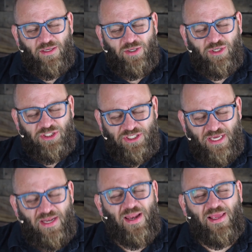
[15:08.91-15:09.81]

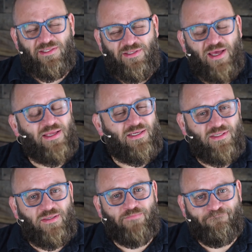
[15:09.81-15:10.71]
Christianity is not
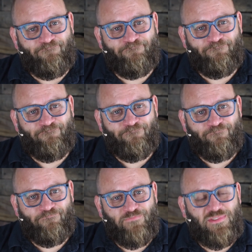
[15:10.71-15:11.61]
easy.
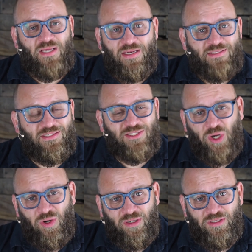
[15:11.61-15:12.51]
It's not easy. It's
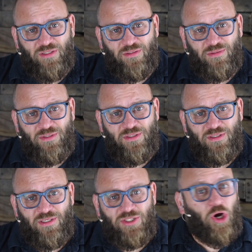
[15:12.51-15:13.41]
hard.
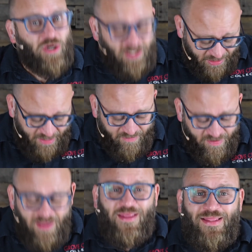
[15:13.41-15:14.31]
It's hard to live
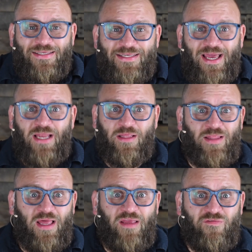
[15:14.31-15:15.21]
this kind of
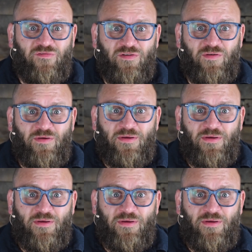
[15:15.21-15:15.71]
life.